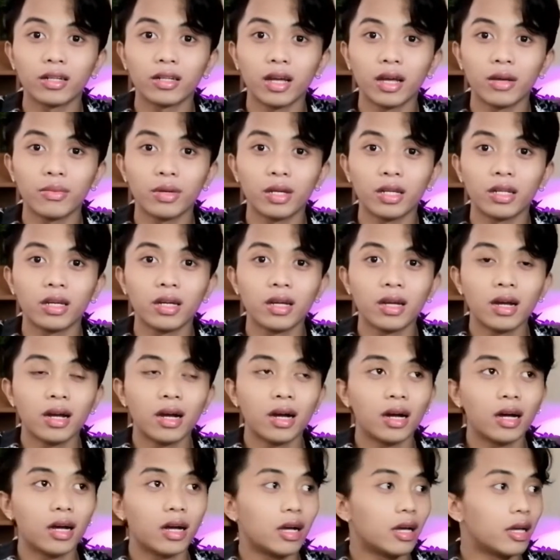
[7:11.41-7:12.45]
I mean,
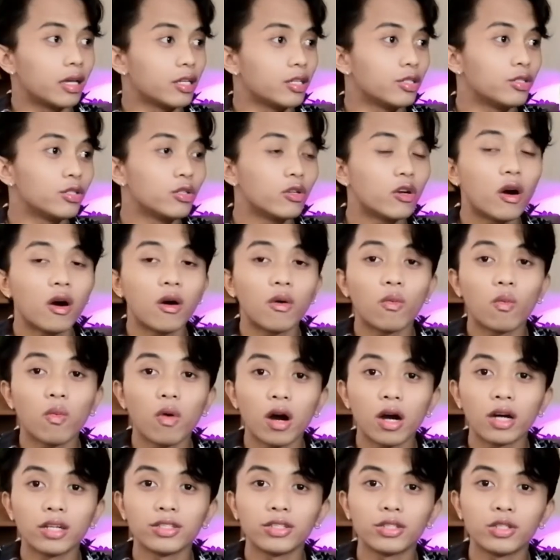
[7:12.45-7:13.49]
you do not
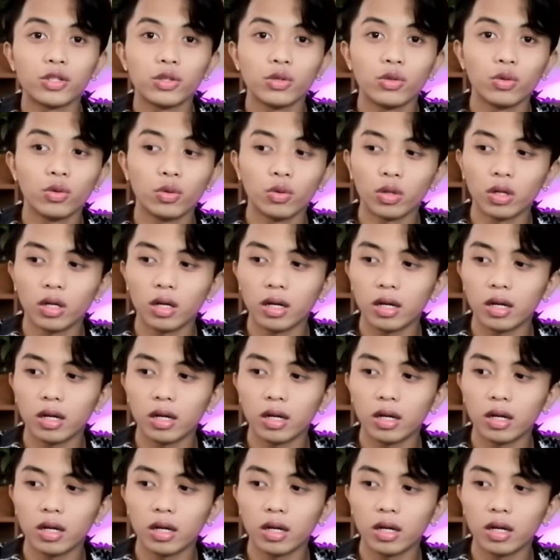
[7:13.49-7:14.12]
want to